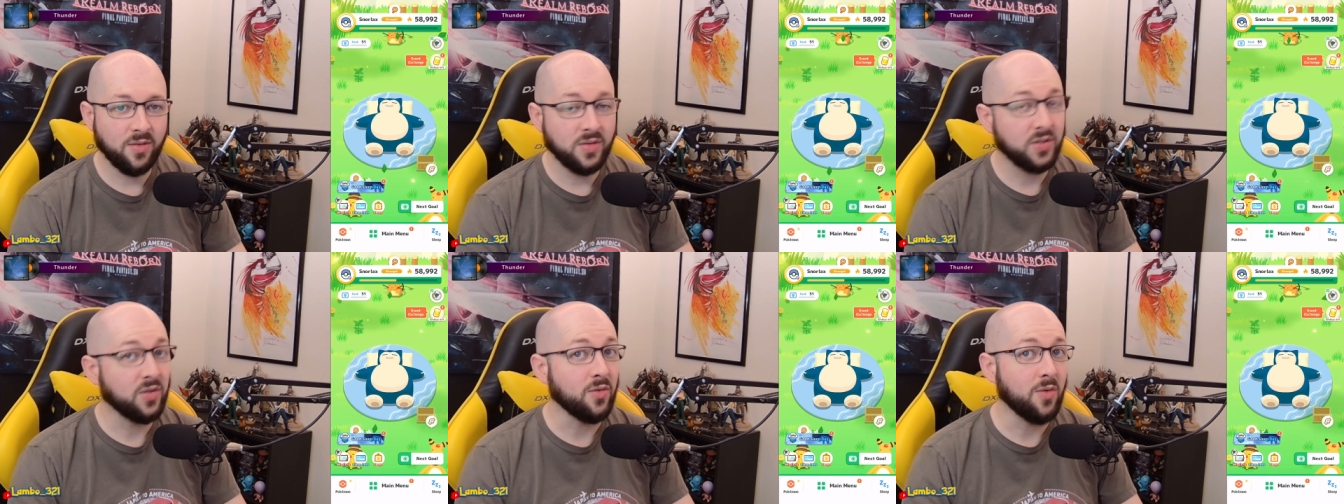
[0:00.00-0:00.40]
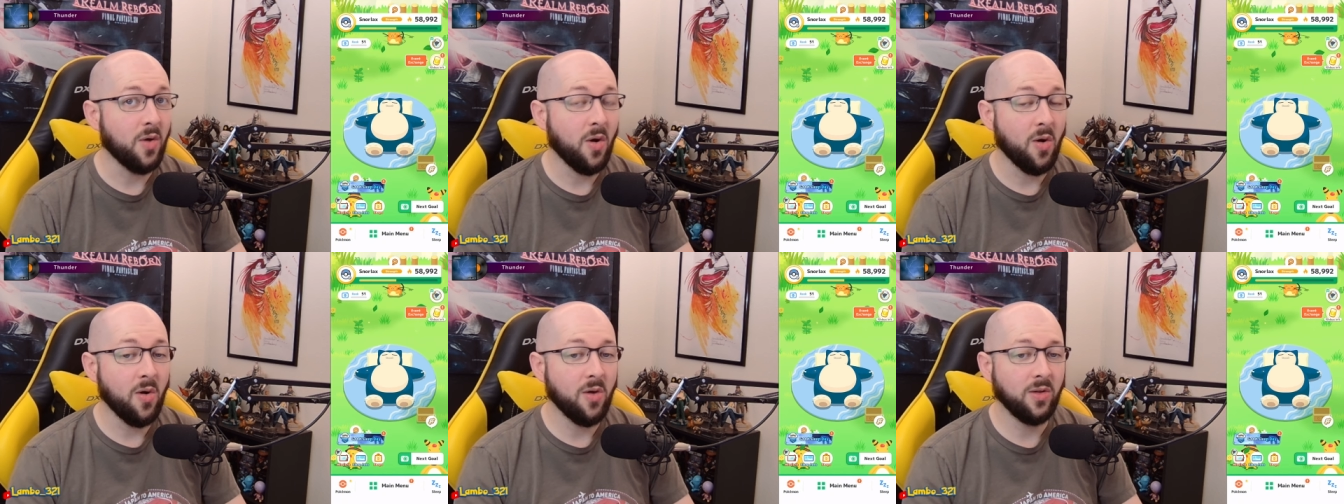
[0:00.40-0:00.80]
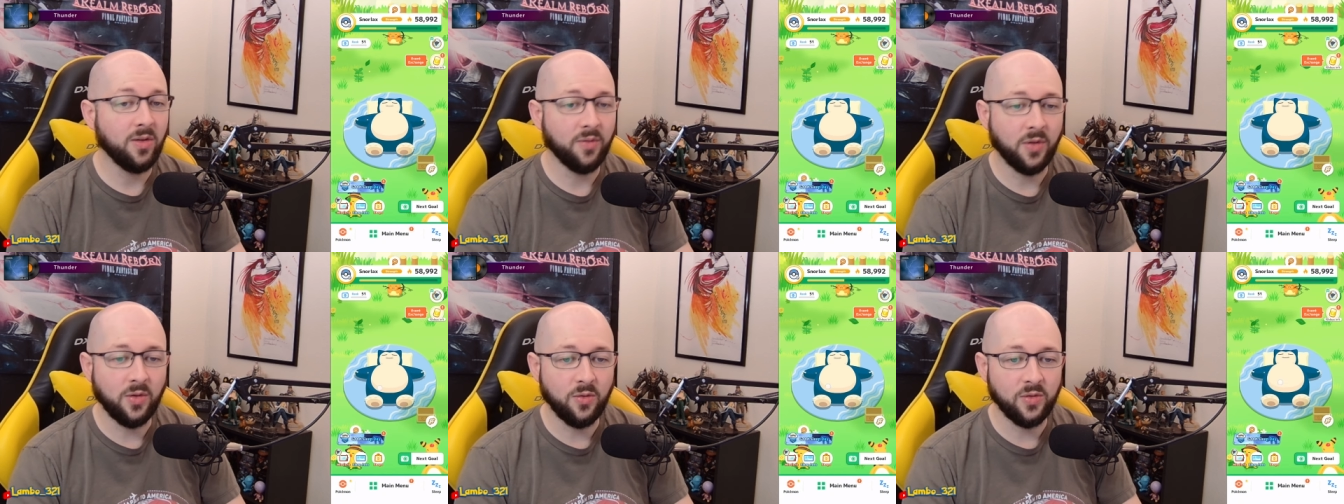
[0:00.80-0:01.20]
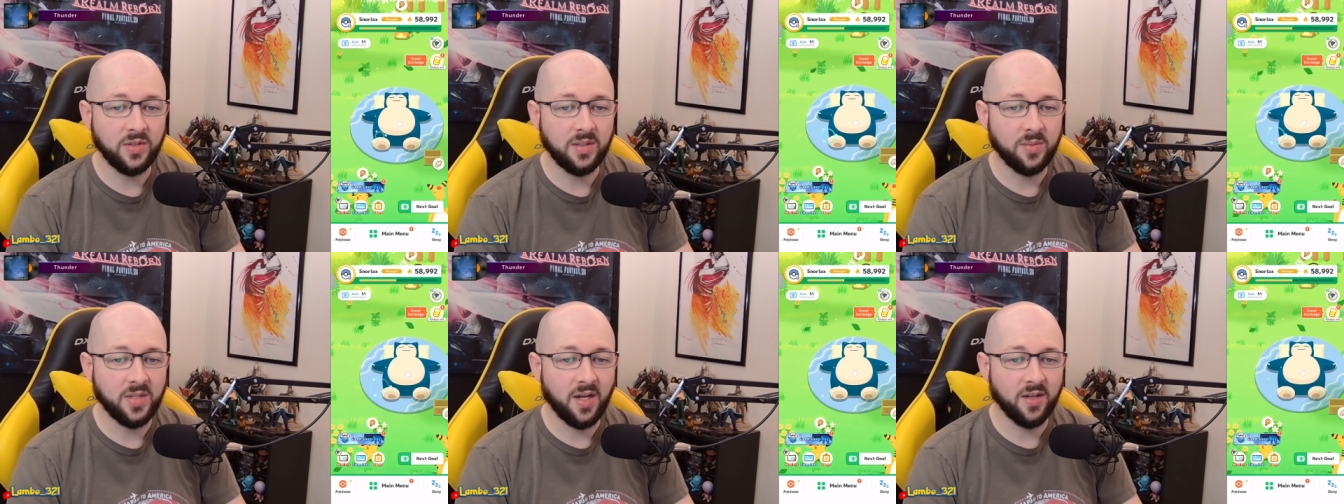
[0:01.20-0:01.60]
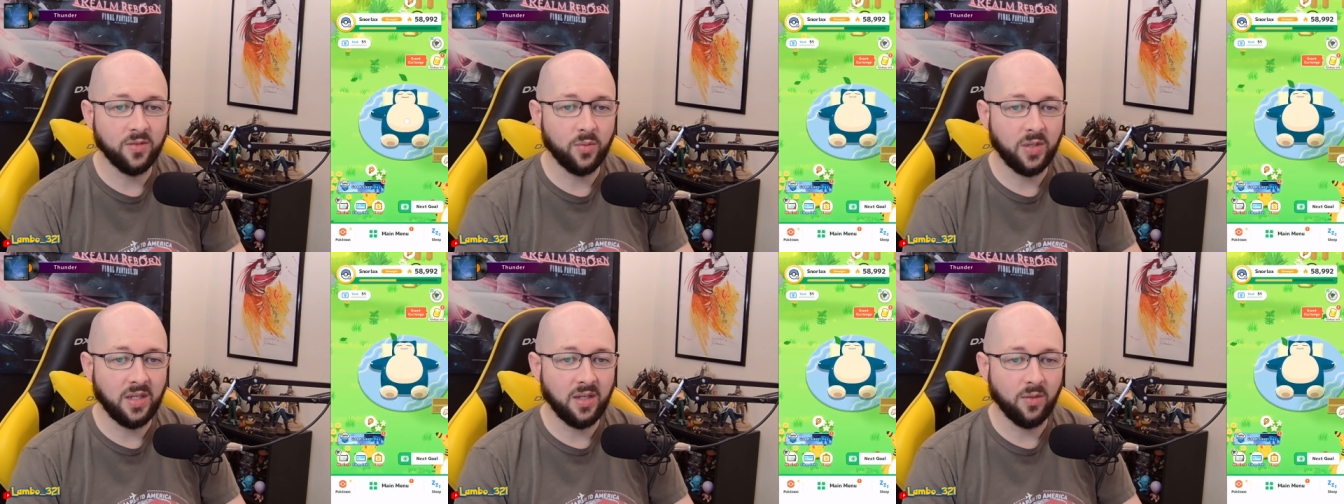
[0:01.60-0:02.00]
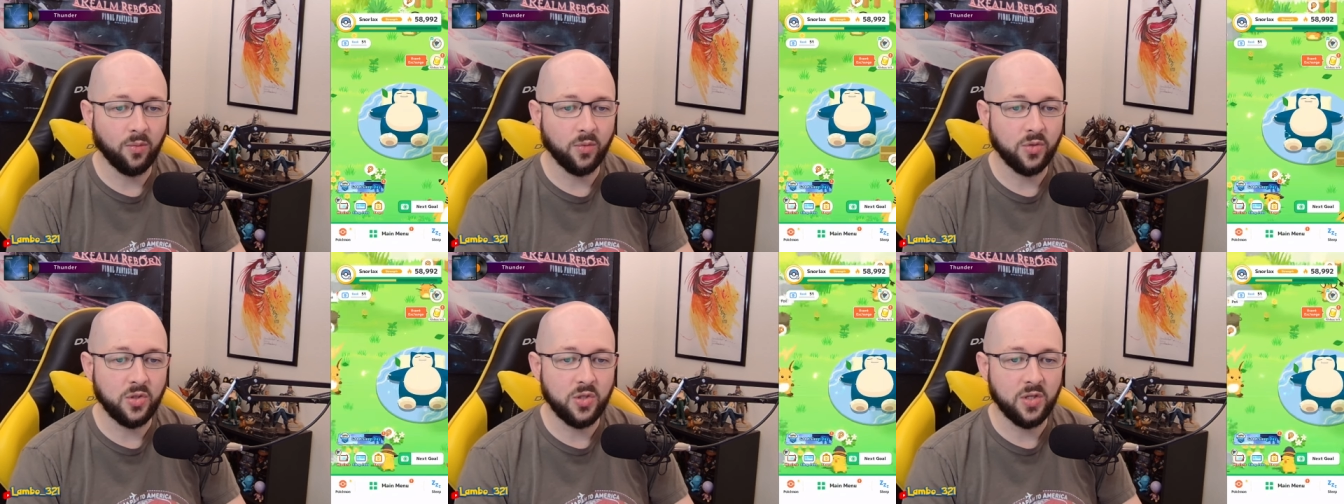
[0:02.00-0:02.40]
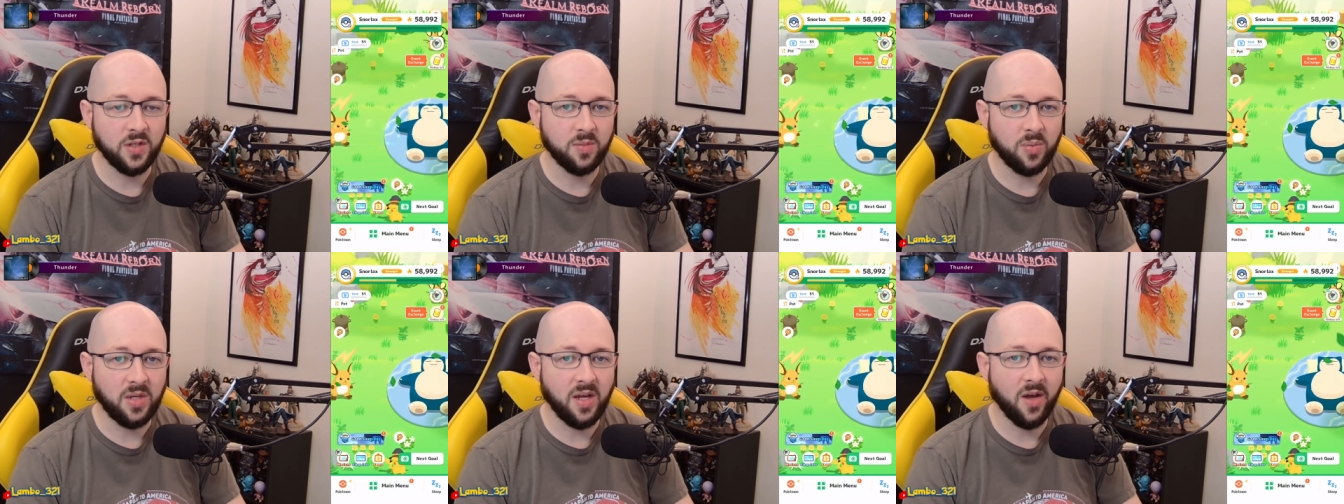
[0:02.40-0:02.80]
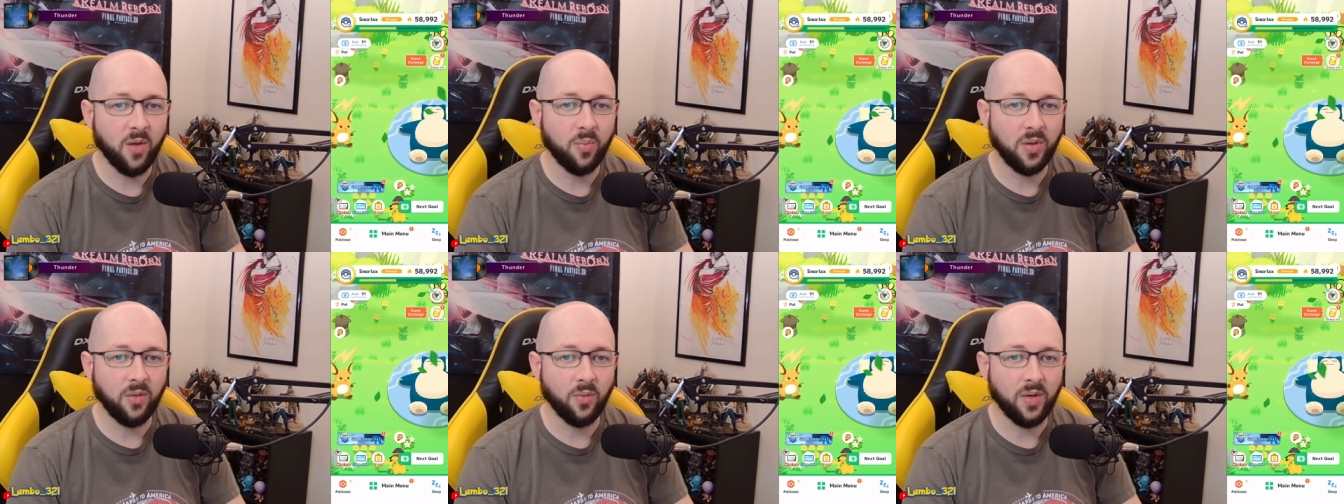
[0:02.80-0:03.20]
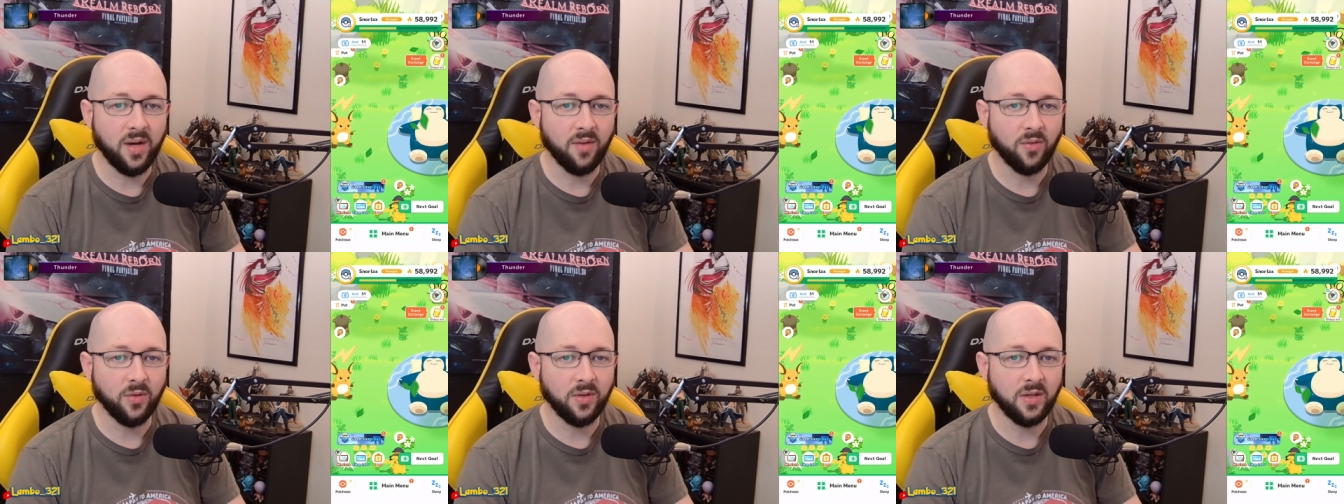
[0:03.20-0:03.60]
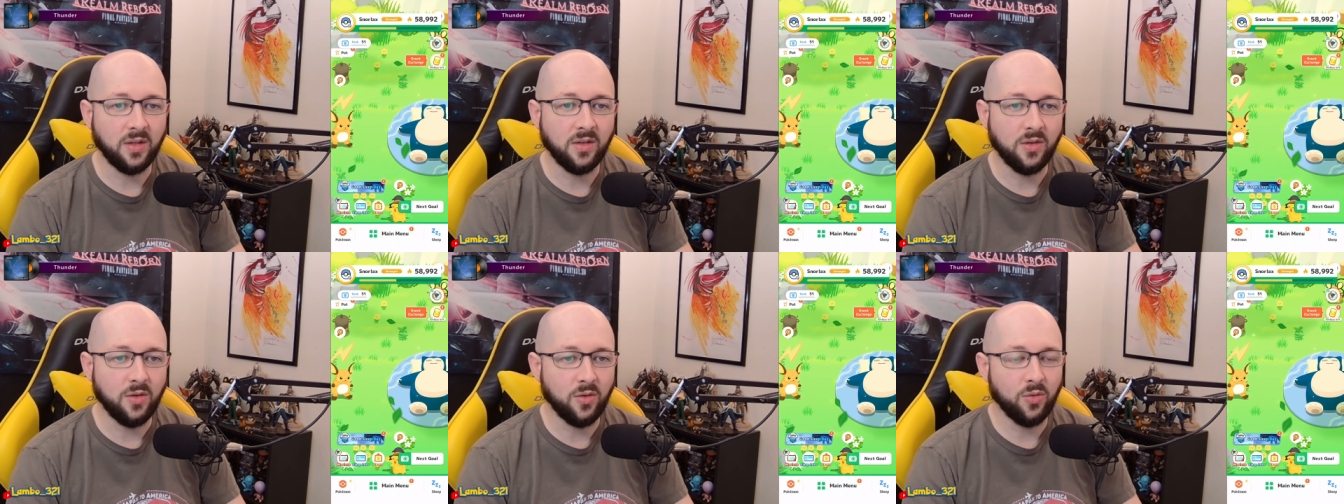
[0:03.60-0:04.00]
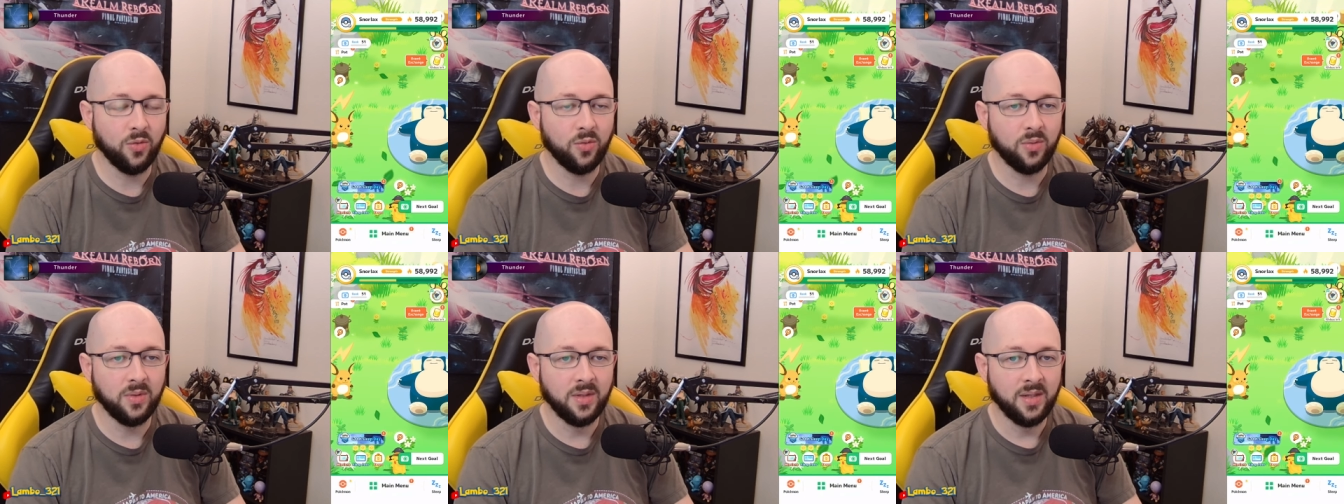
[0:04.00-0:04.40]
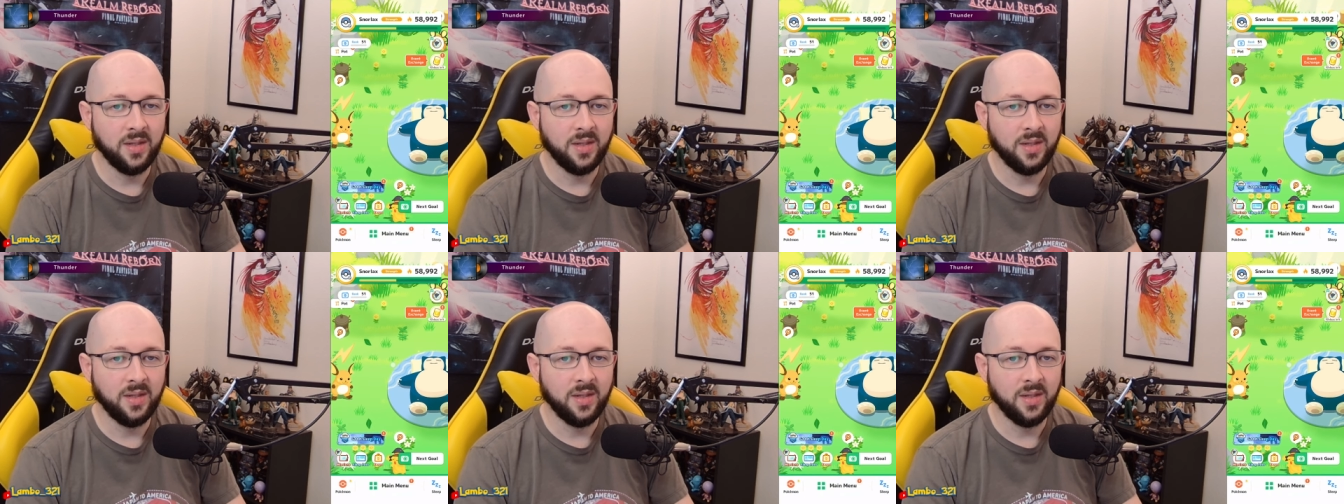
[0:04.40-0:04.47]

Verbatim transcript: So all of the new sleep styles we get will just be helping whenever the new